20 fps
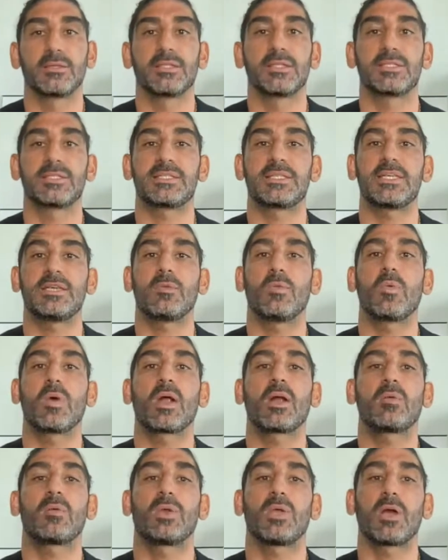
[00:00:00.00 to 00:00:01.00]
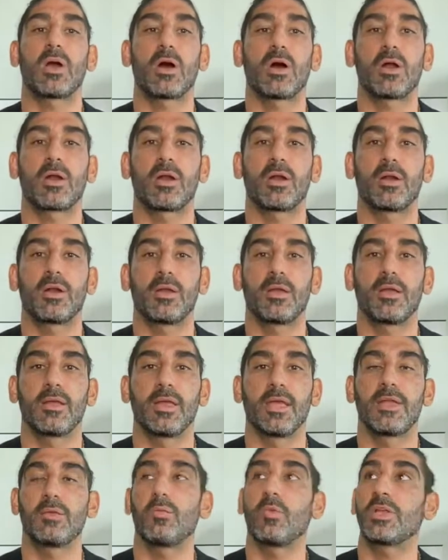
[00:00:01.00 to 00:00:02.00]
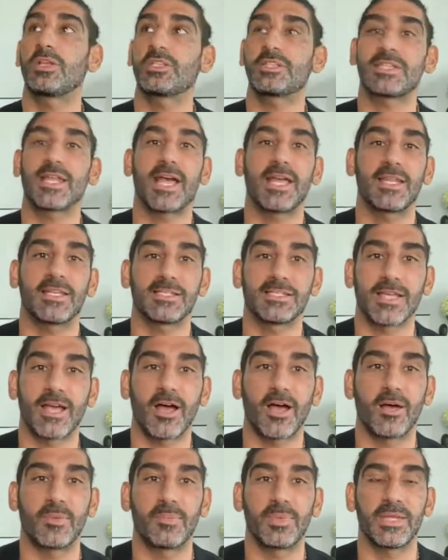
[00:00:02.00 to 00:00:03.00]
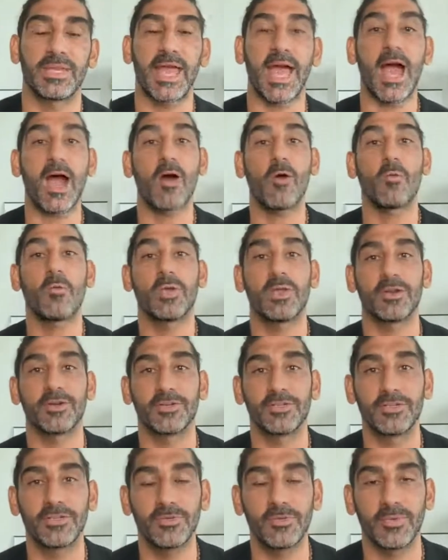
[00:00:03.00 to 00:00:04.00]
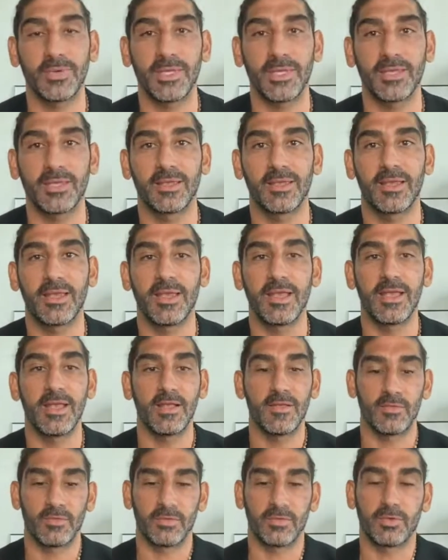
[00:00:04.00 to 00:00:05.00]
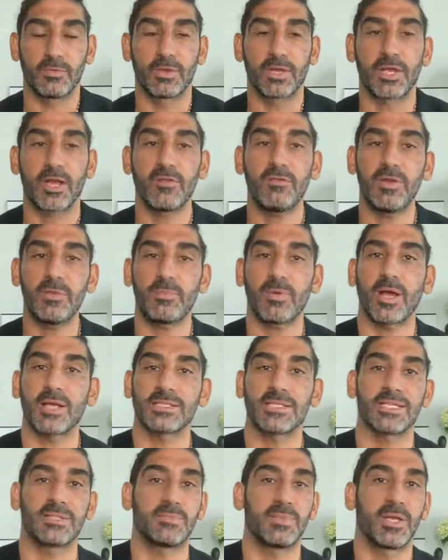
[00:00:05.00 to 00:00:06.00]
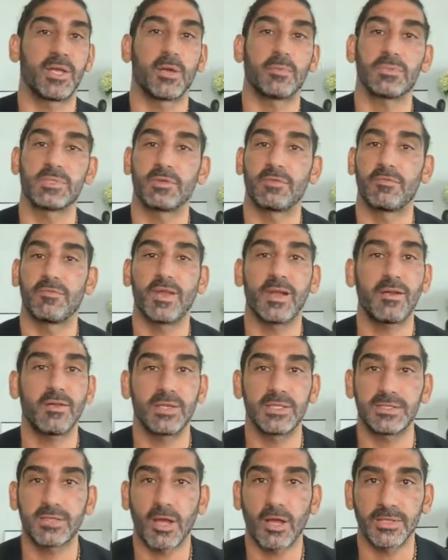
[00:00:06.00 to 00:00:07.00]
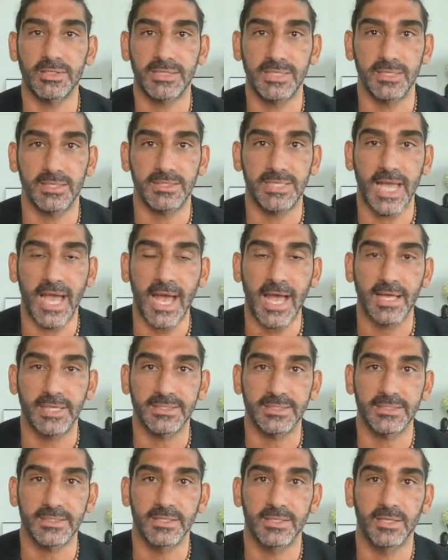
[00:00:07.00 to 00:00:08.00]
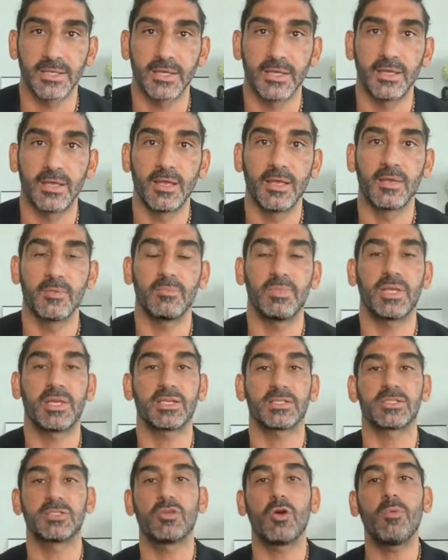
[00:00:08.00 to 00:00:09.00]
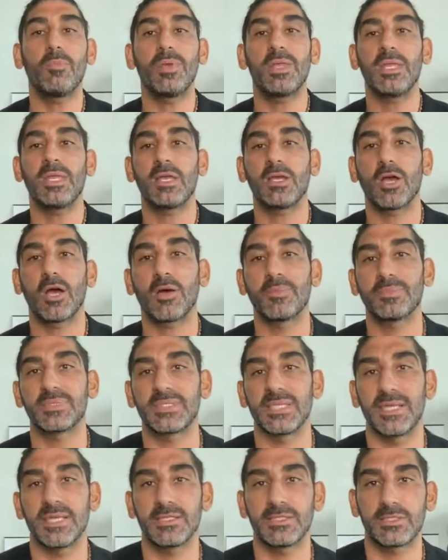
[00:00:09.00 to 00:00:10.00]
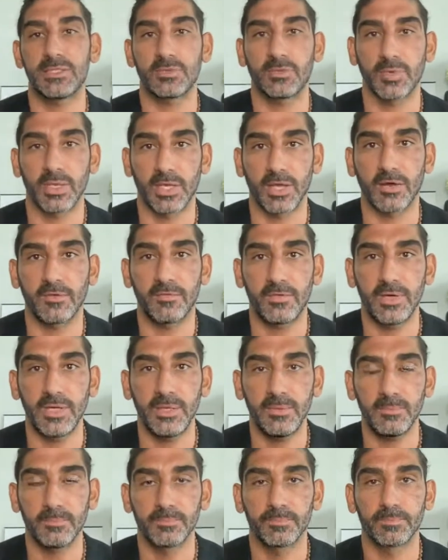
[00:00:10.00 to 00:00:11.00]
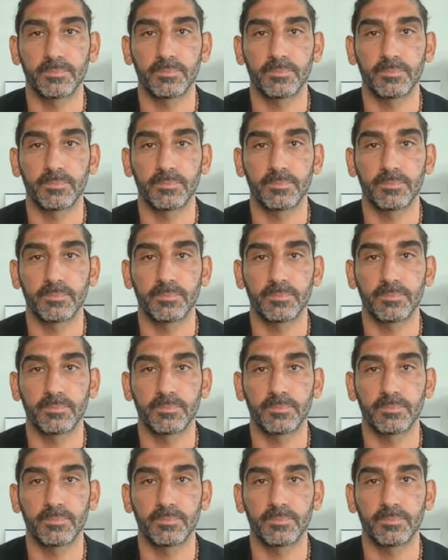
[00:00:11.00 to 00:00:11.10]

to see where we are and which side is up and how we are doing, the recovery process becomes a very daunting task because nobody comes into recovery